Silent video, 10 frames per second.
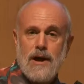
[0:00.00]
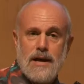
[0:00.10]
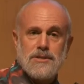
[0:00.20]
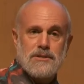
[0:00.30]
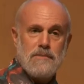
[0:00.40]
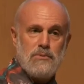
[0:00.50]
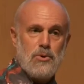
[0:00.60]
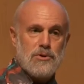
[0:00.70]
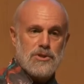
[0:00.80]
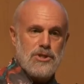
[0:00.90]
as
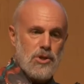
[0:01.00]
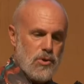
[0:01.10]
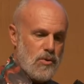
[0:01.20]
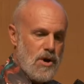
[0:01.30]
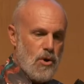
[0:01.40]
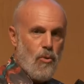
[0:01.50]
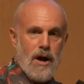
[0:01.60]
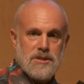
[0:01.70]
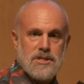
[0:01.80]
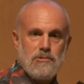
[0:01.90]
computers do,
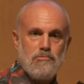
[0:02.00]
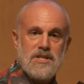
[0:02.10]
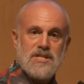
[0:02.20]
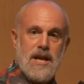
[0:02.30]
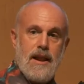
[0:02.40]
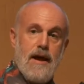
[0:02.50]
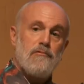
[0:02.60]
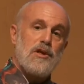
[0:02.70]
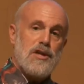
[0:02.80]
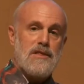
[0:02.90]
wants to reset
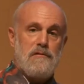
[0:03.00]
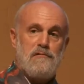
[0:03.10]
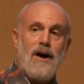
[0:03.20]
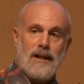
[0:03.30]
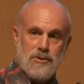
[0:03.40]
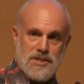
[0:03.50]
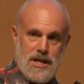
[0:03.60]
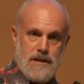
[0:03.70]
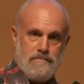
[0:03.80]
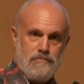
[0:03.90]
everything that follows
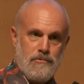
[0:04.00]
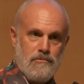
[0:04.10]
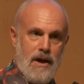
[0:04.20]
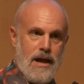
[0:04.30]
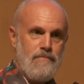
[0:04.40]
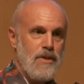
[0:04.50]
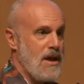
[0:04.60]
it. Yes. Right?